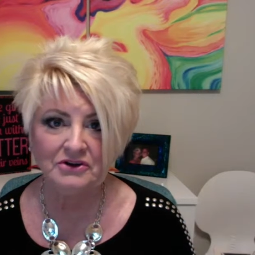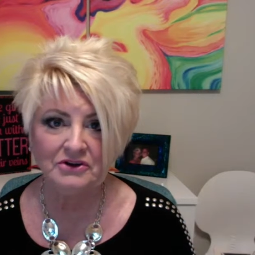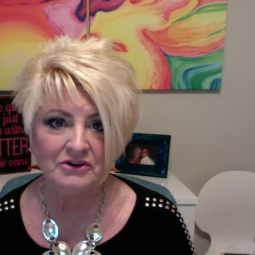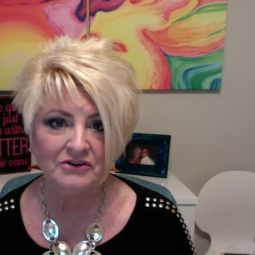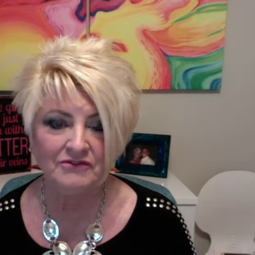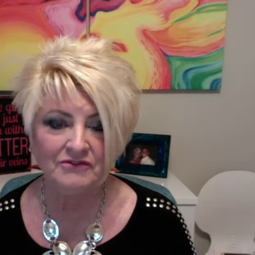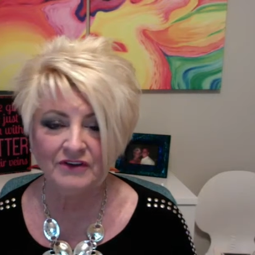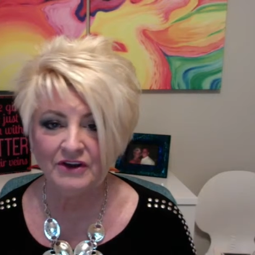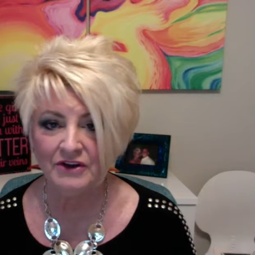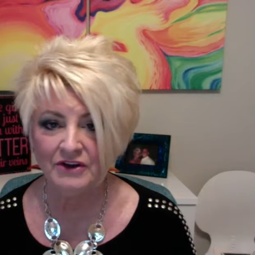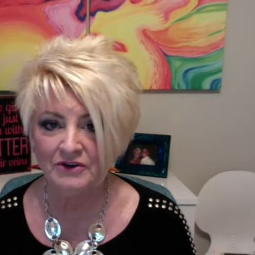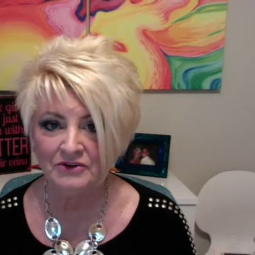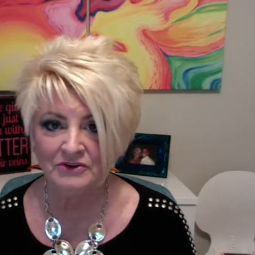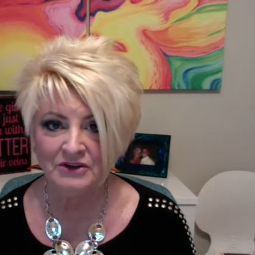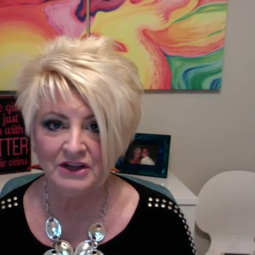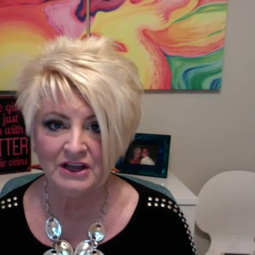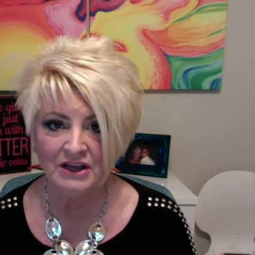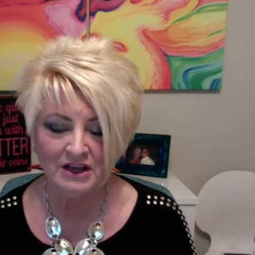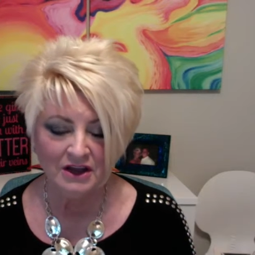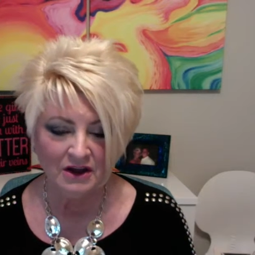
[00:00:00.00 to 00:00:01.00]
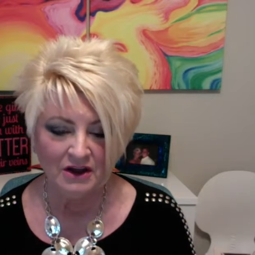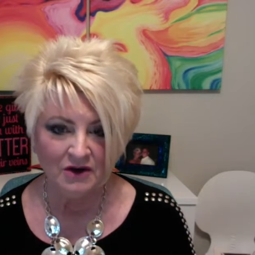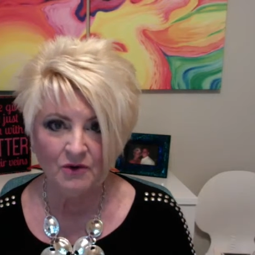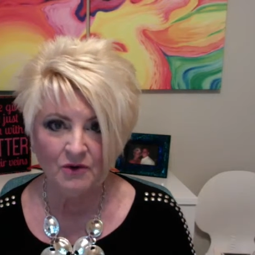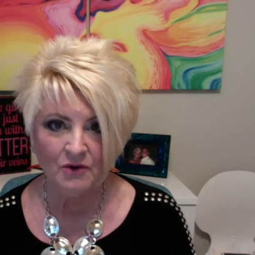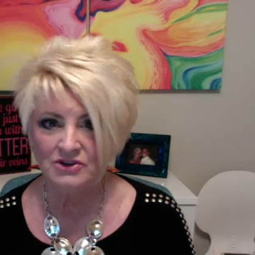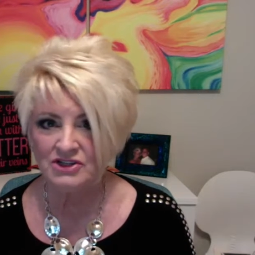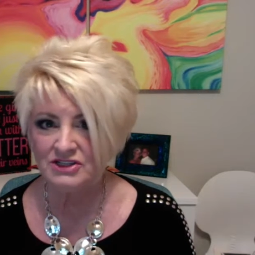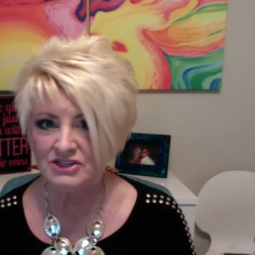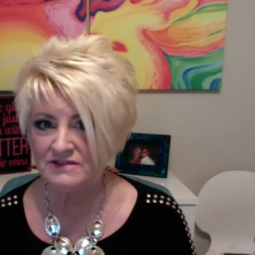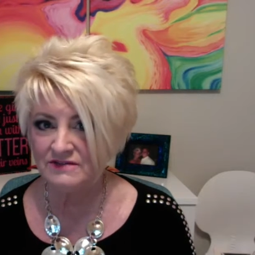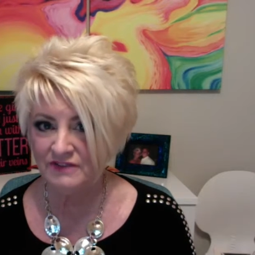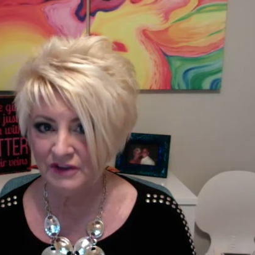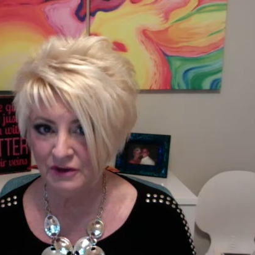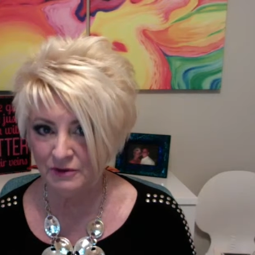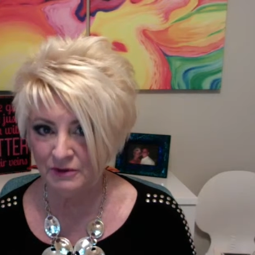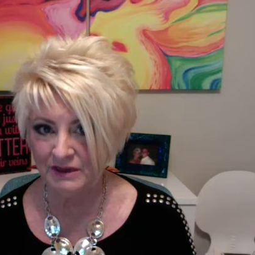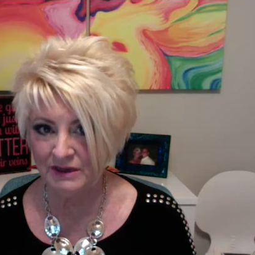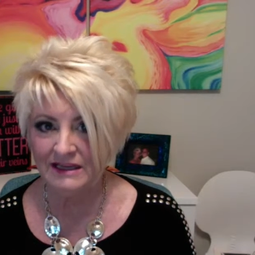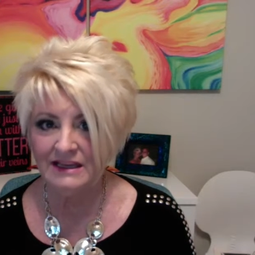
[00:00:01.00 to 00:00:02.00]
your phone, or just
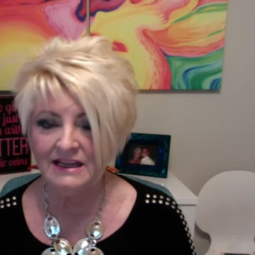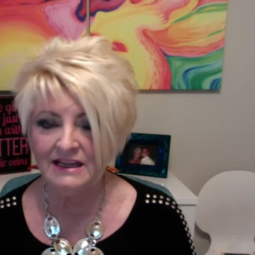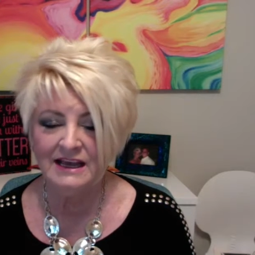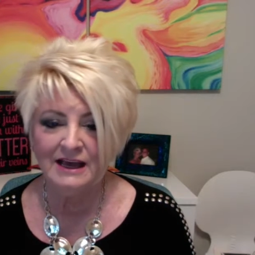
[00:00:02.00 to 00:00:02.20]
view it.